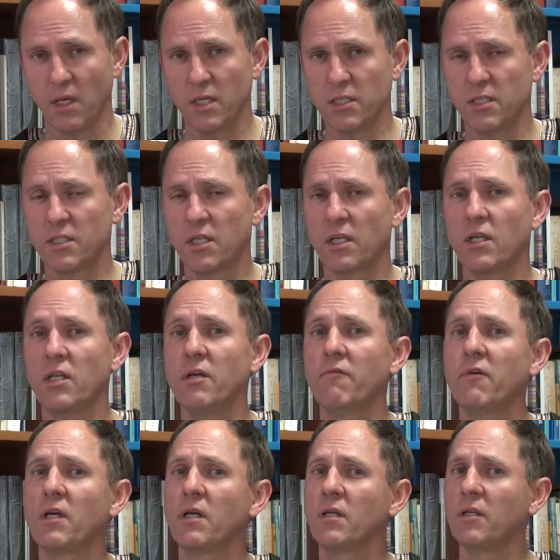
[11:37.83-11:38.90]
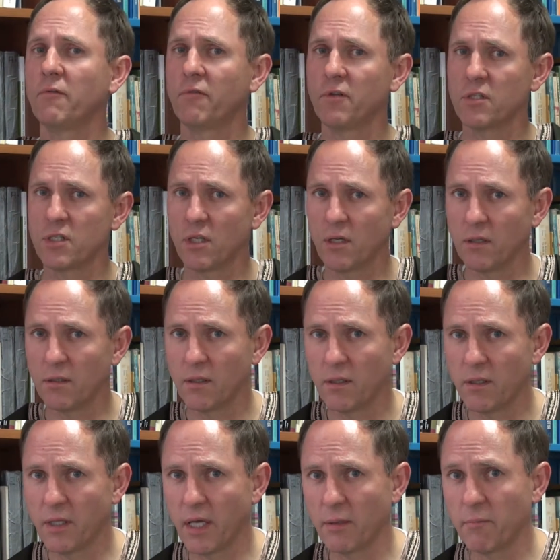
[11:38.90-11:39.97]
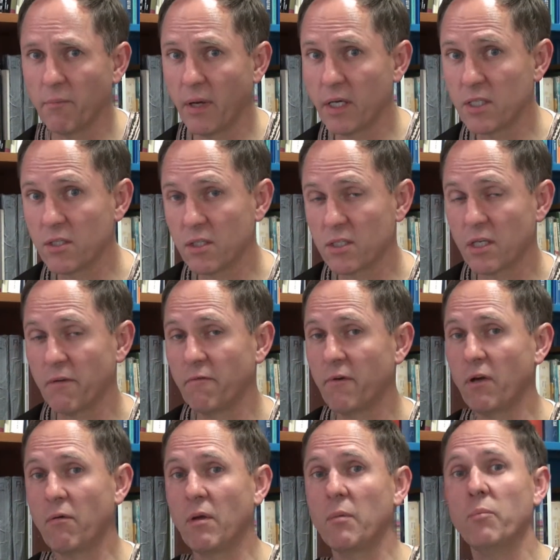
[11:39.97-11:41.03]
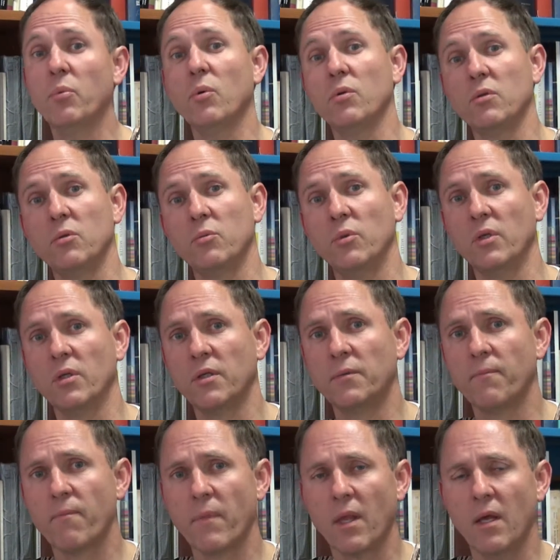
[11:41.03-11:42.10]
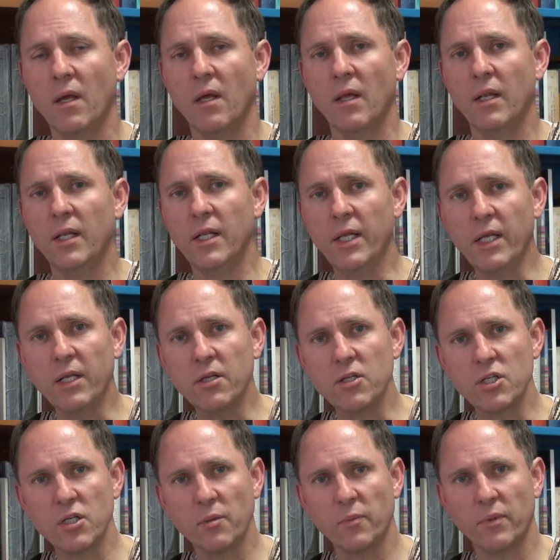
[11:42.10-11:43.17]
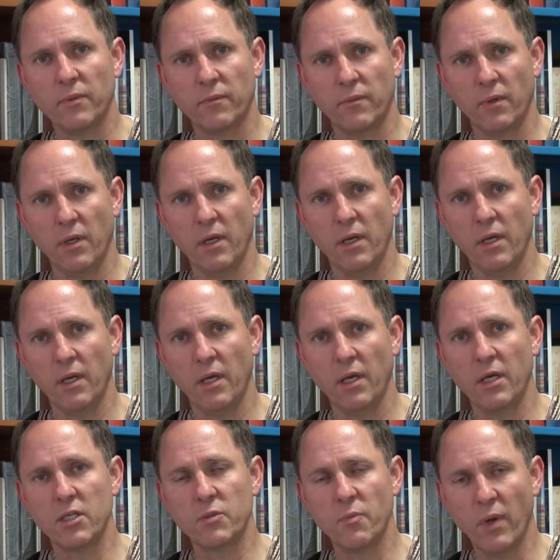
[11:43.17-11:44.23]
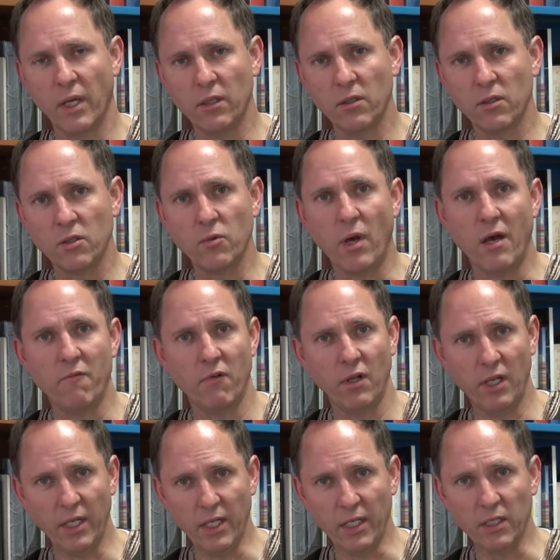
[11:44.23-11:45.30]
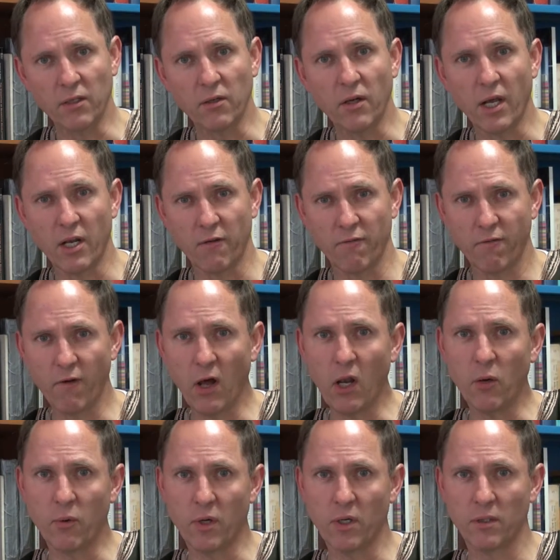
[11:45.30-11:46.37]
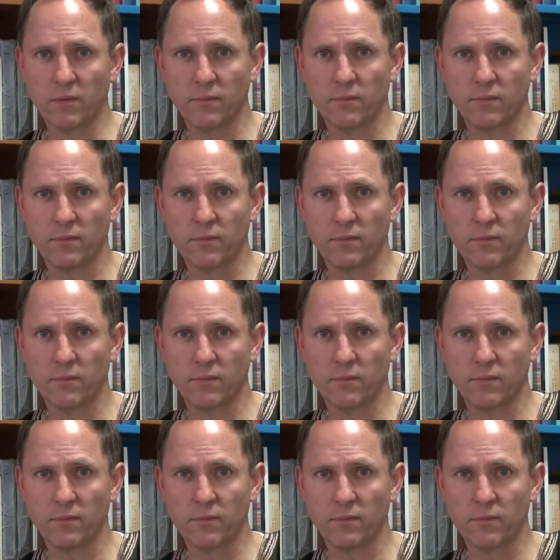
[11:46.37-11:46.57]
There's a significant difference here that makes this a very important word. Leadership is meant to have a leader and a follower.